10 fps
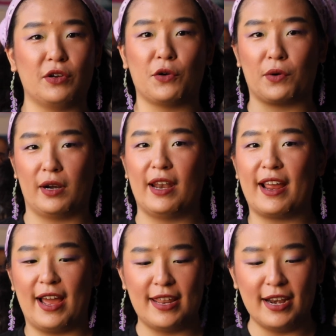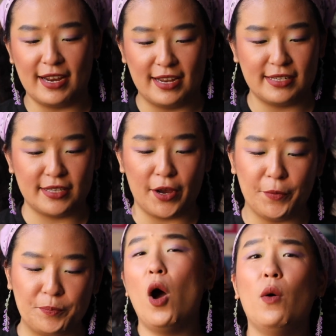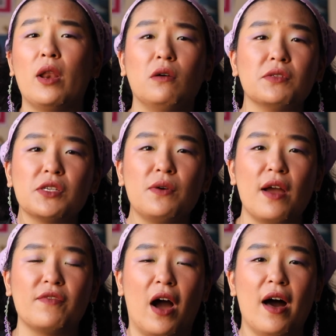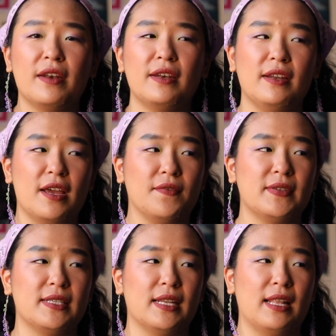your like identity is. So, oh, and also I've gotten gifts